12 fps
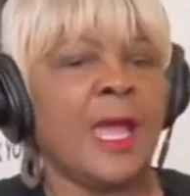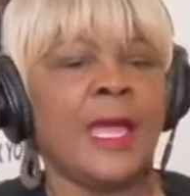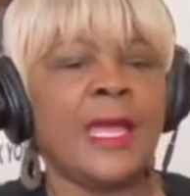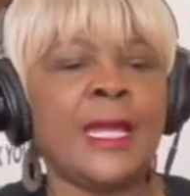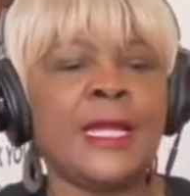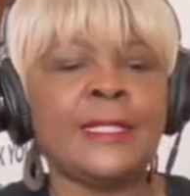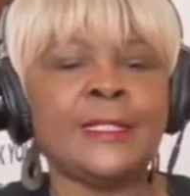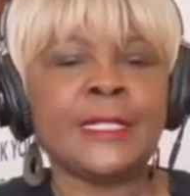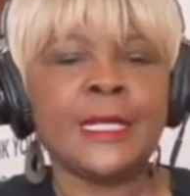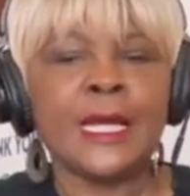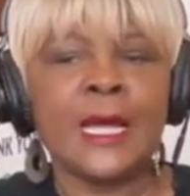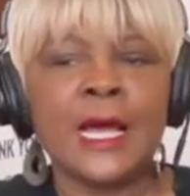And
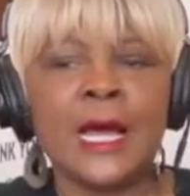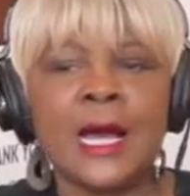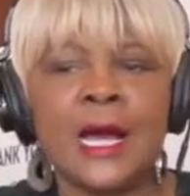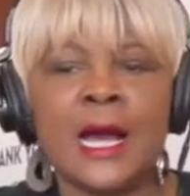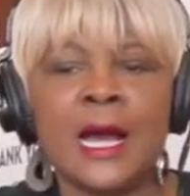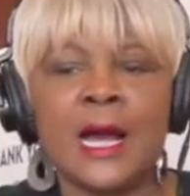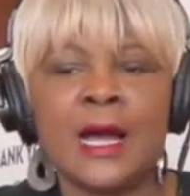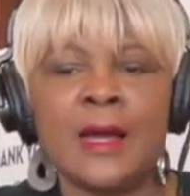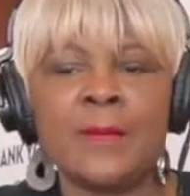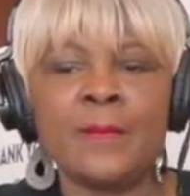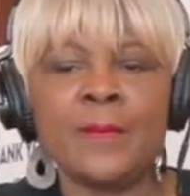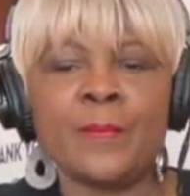
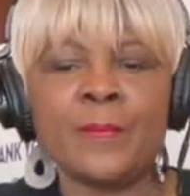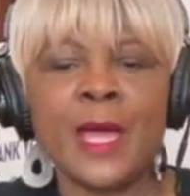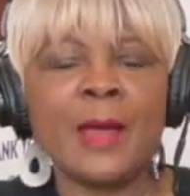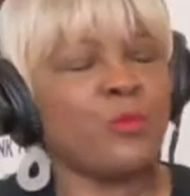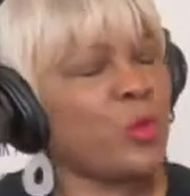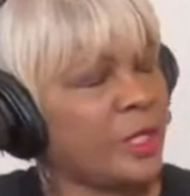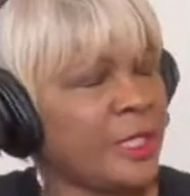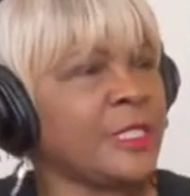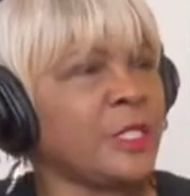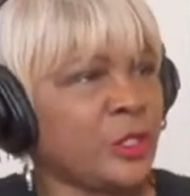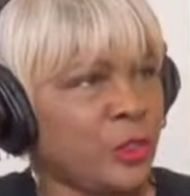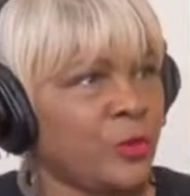I'm willing
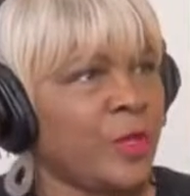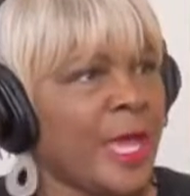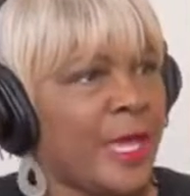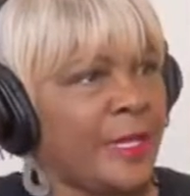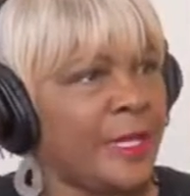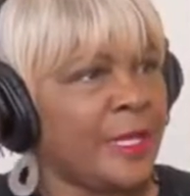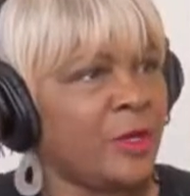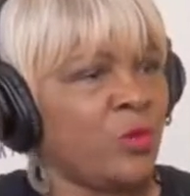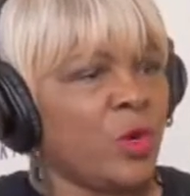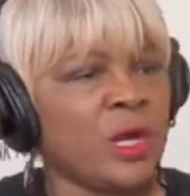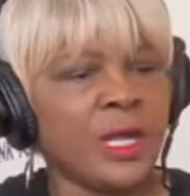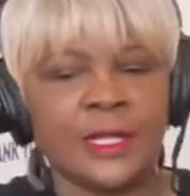to do that.
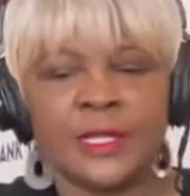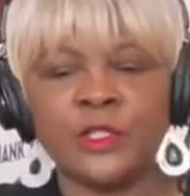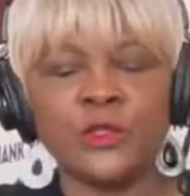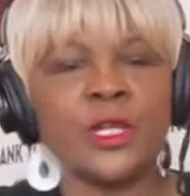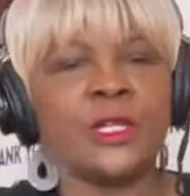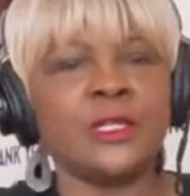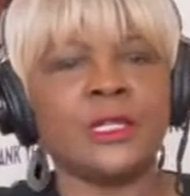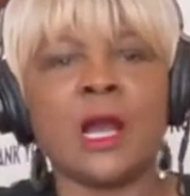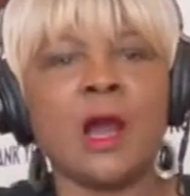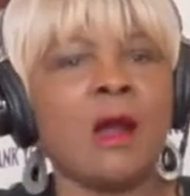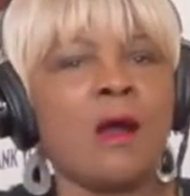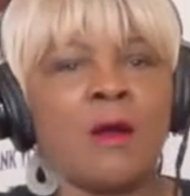Anyone, you can
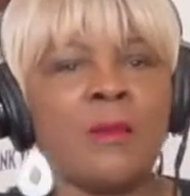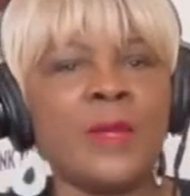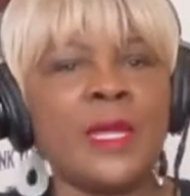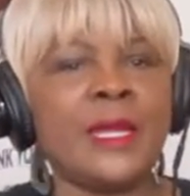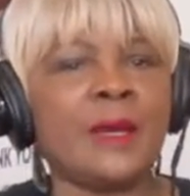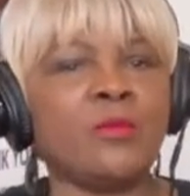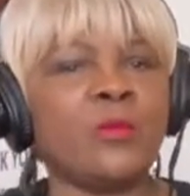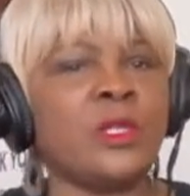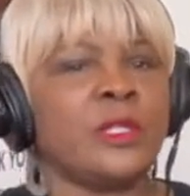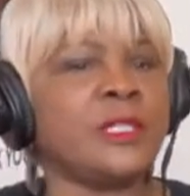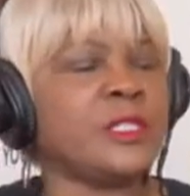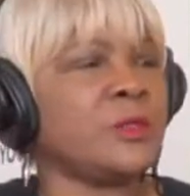call me. I'm
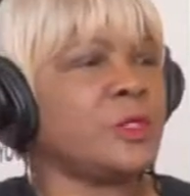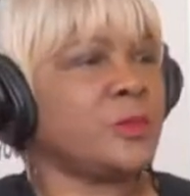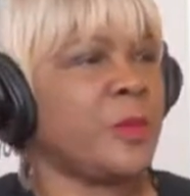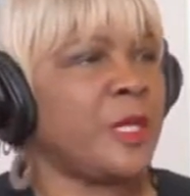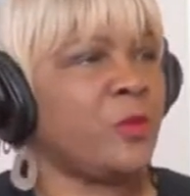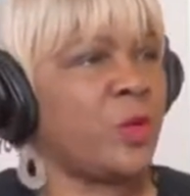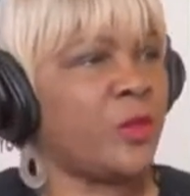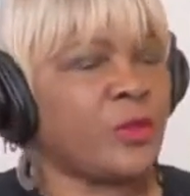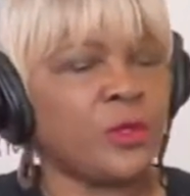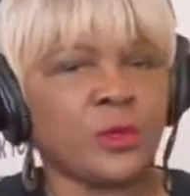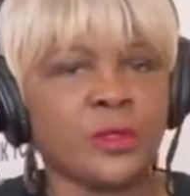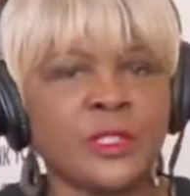willing to speak with
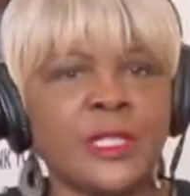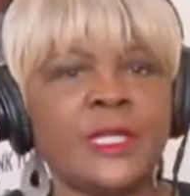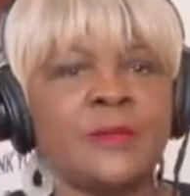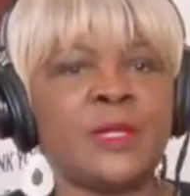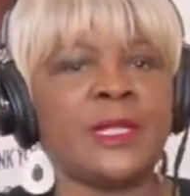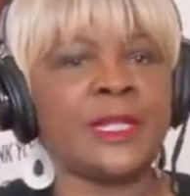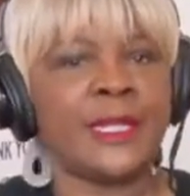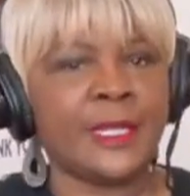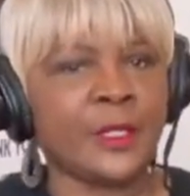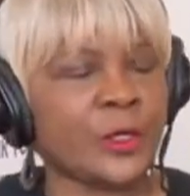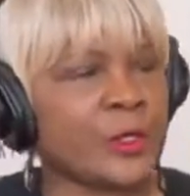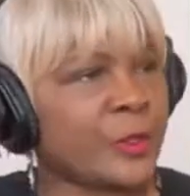your team of
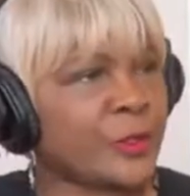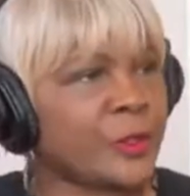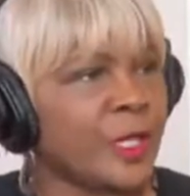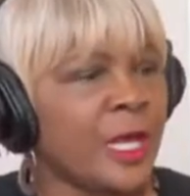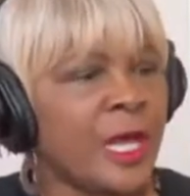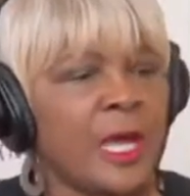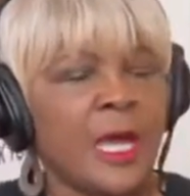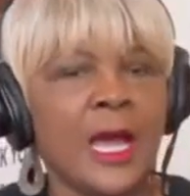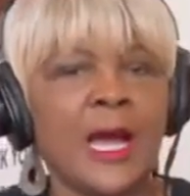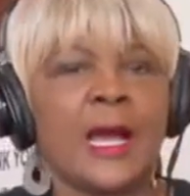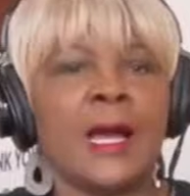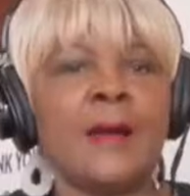leaders.
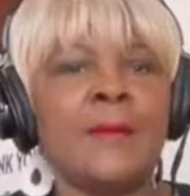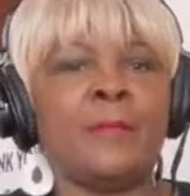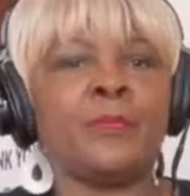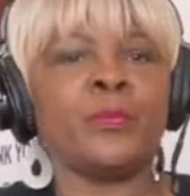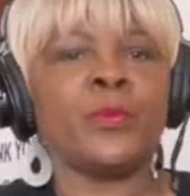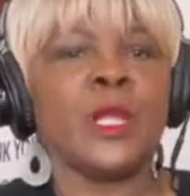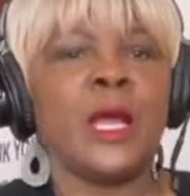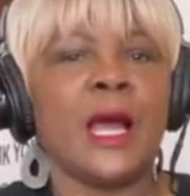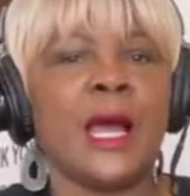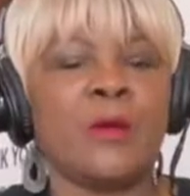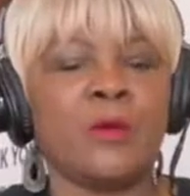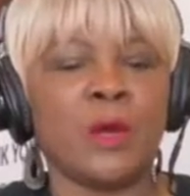I've
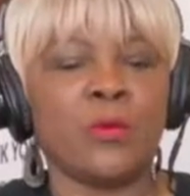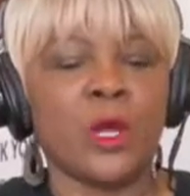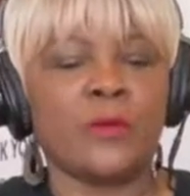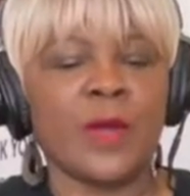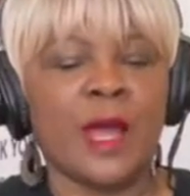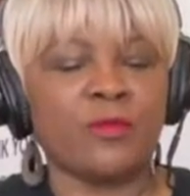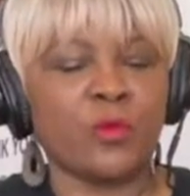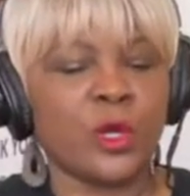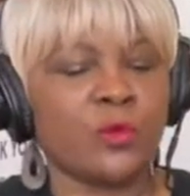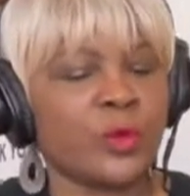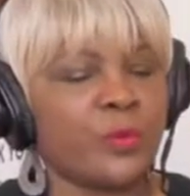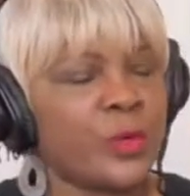
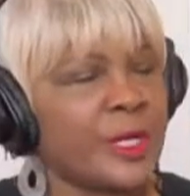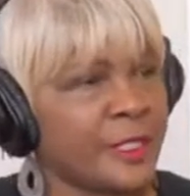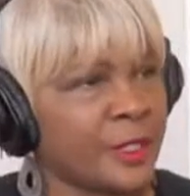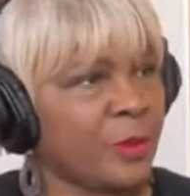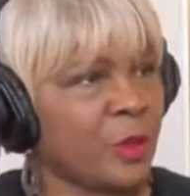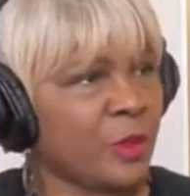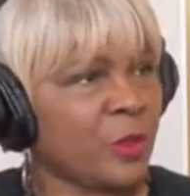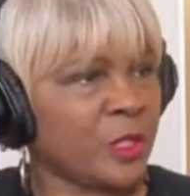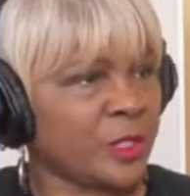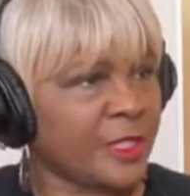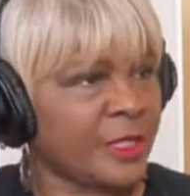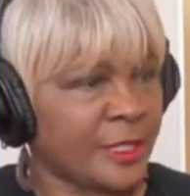worked with principal, of
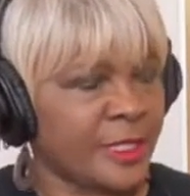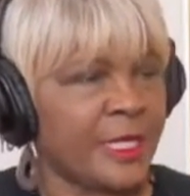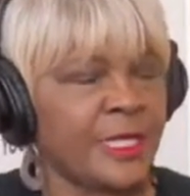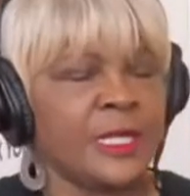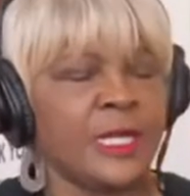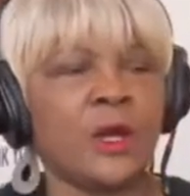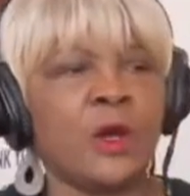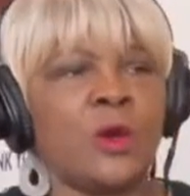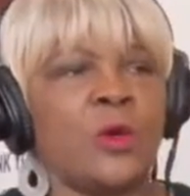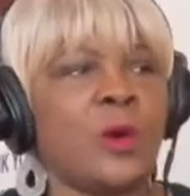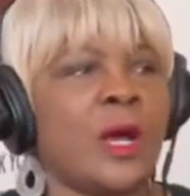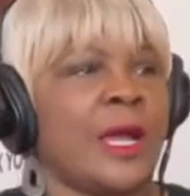course, as a
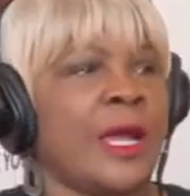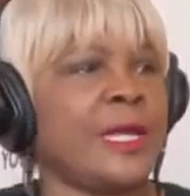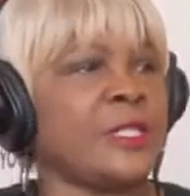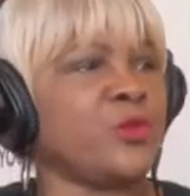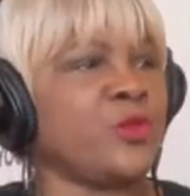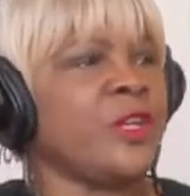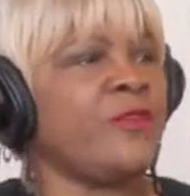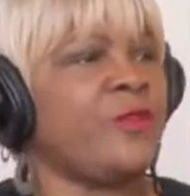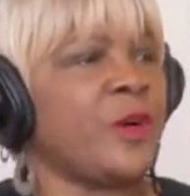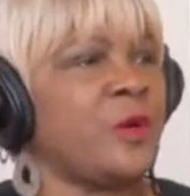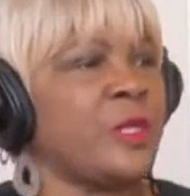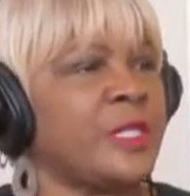CEO. I had to
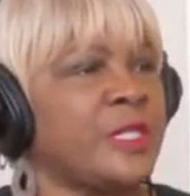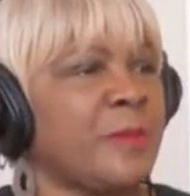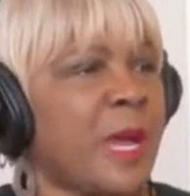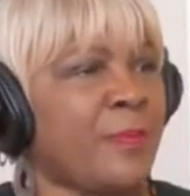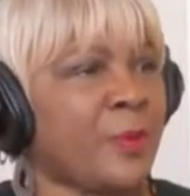refocus my